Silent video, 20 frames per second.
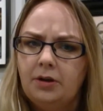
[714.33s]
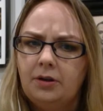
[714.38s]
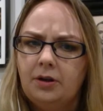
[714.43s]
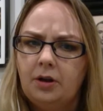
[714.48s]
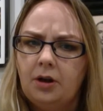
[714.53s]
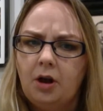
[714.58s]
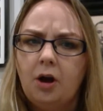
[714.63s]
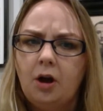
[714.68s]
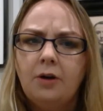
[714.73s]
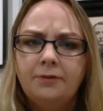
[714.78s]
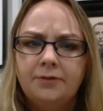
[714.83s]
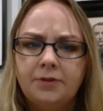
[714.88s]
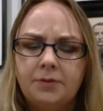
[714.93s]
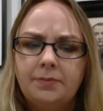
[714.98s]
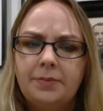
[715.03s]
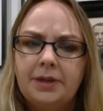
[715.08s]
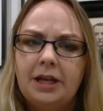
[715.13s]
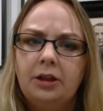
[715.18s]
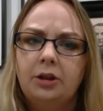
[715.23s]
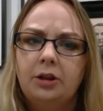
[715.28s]
often
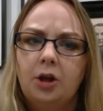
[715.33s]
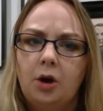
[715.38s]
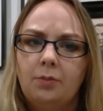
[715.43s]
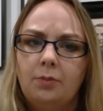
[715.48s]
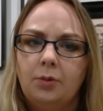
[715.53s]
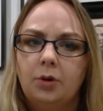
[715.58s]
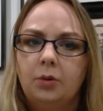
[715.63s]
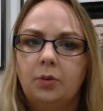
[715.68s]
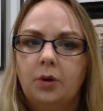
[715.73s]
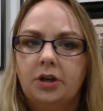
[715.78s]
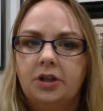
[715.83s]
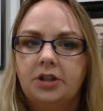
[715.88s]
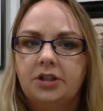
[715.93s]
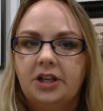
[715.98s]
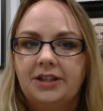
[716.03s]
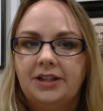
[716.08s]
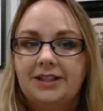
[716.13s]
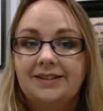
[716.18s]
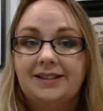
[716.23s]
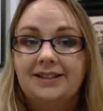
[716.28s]
be a lot more work
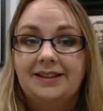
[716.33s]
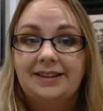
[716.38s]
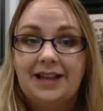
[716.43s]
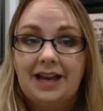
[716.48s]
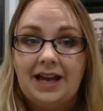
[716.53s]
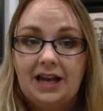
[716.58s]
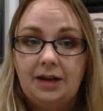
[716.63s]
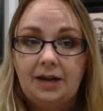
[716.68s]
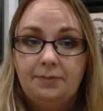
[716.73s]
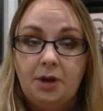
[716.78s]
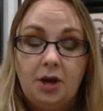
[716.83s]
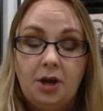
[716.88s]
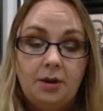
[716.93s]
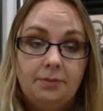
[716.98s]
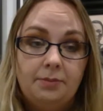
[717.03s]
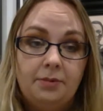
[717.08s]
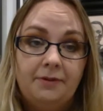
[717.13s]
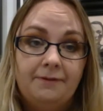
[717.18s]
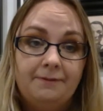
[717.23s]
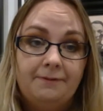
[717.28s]
done in the lab
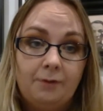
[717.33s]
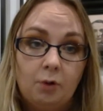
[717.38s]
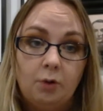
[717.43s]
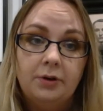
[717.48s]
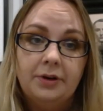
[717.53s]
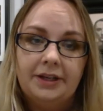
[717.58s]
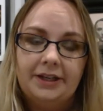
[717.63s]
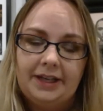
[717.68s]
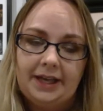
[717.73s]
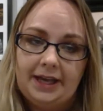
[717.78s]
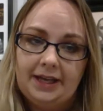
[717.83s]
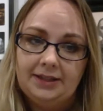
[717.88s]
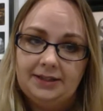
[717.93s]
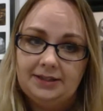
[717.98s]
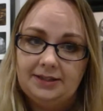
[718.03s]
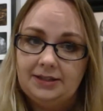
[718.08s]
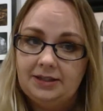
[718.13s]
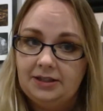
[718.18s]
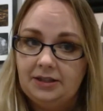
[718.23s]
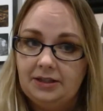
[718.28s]
before it
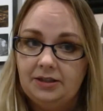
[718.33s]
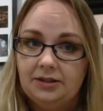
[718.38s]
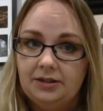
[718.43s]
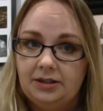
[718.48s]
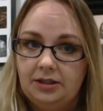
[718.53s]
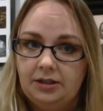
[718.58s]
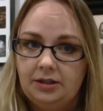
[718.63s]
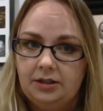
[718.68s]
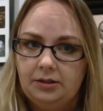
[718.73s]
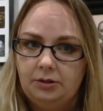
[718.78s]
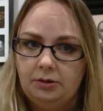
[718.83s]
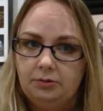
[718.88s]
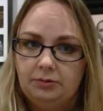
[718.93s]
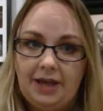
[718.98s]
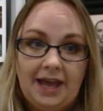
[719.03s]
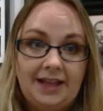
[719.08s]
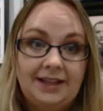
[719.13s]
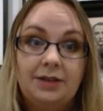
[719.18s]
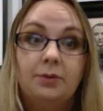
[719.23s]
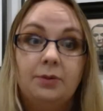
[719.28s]
gets to
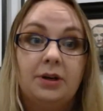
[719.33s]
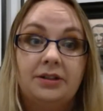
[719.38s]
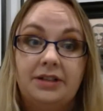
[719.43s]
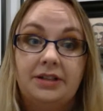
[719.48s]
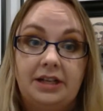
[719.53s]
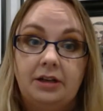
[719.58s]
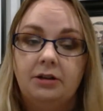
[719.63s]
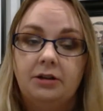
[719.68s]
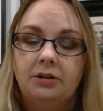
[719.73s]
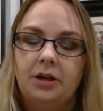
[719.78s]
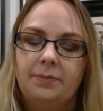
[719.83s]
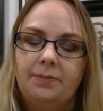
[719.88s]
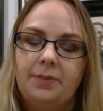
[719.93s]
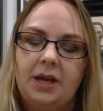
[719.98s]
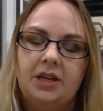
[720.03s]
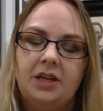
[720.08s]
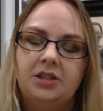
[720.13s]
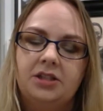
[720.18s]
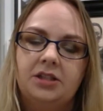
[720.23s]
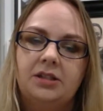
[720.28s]
anywhere near a
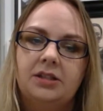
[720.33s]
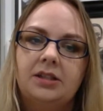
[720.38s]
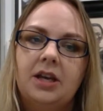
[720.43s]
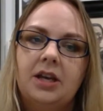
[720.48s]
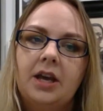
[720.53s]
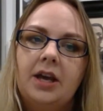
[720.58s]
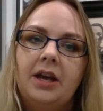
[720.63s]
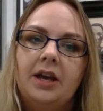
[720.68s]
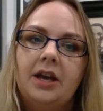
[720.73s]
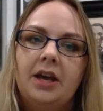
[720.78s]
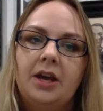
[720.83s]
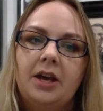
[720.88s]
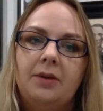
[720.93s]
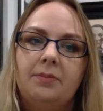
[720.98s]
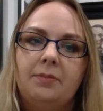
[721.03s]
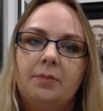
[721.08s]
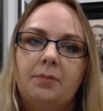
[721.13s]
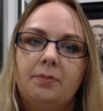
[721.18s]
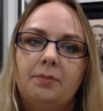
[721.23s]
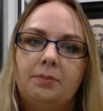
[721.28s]
patient.
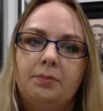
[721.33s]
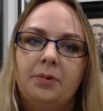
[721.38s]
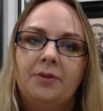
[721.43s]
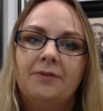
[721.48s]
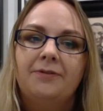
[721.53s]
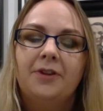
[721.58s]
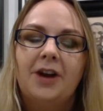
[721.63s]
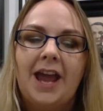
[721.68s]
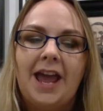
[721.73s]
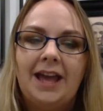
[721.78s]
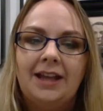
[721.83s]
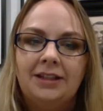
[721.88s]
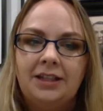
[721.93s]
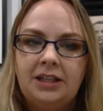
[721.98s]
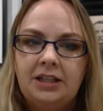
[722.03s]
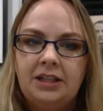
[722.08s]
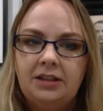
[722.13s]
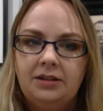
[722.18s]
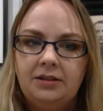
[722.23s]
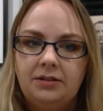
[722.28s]
But for
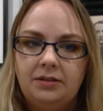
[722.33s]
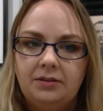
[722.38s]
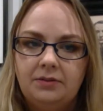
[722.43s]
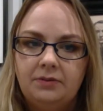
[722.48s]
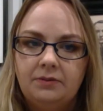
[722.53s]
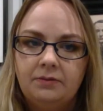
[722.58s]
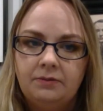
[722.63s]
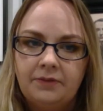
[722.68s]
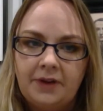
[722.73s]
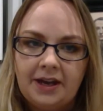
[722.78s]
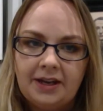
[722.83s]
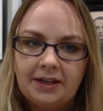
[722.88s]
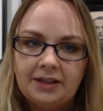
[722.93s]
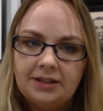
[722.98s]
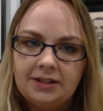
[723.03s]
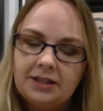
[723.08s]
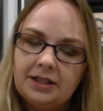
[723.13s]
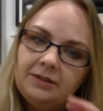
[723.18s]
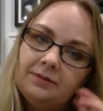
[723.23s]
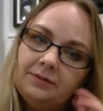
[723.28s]
any
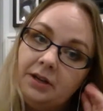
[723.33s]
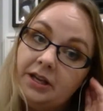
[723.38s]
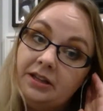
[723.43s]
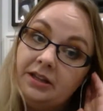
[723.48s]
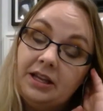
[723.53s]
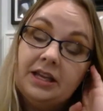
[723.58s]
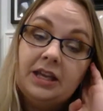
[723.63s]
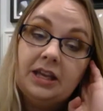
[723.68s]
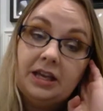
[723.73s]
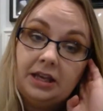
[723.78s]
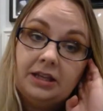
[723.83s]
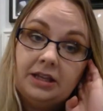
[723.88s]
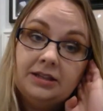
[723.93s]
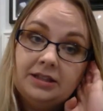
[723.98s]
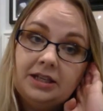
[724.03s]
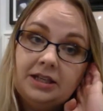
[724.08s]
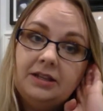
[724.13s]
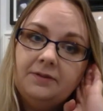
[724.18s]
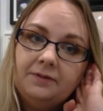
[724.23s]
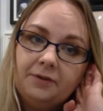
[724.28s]
vaccine, and
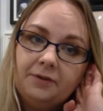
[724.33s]
indeed for